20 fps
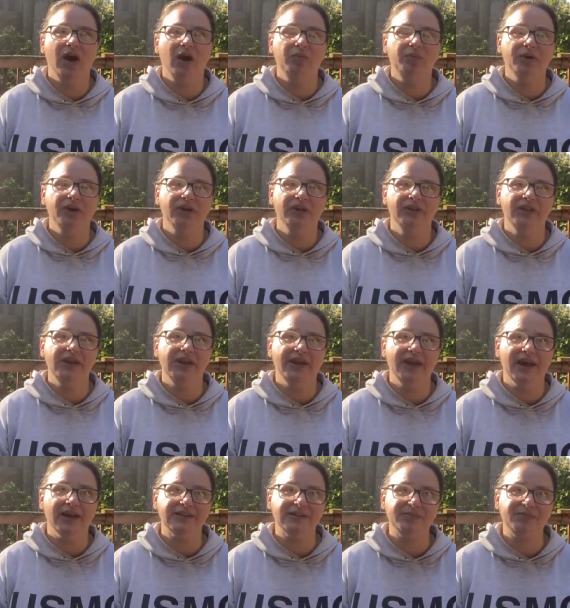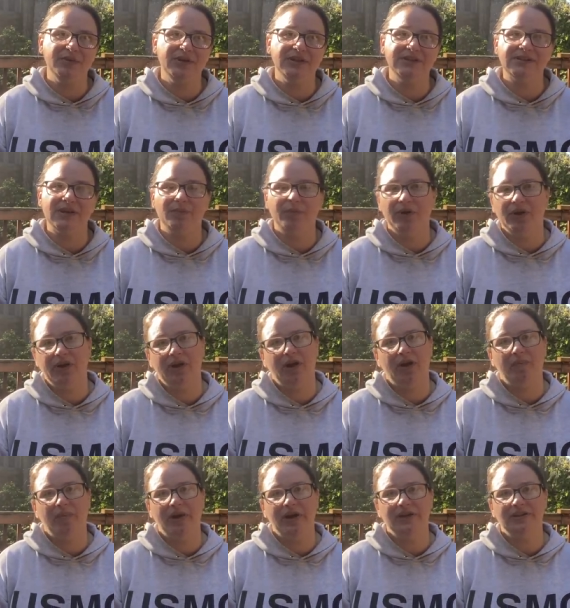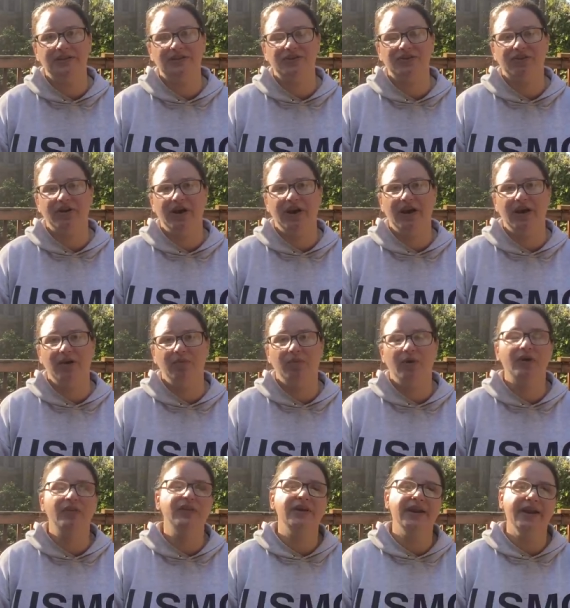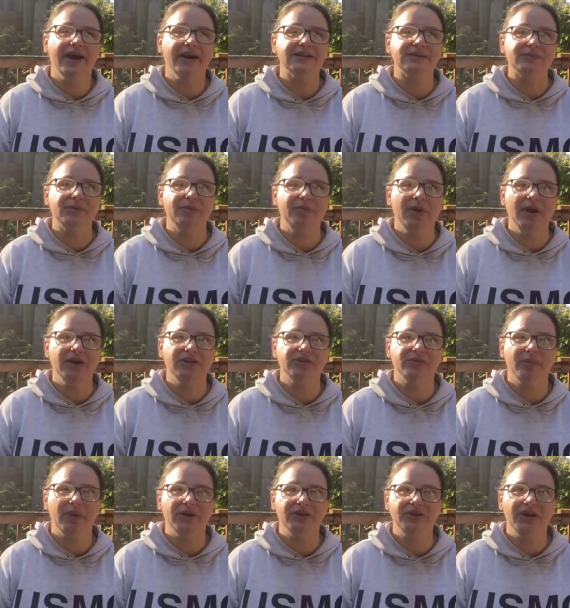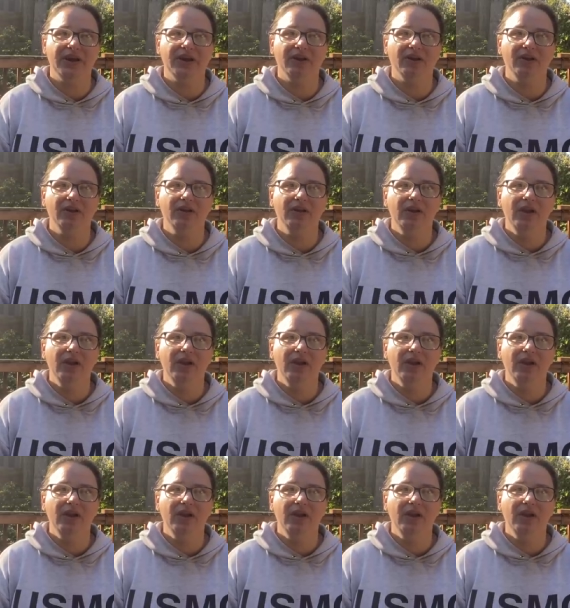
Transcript: I'll put it in the announcements. I'll put it on my Instagram or the announcement page of my channel.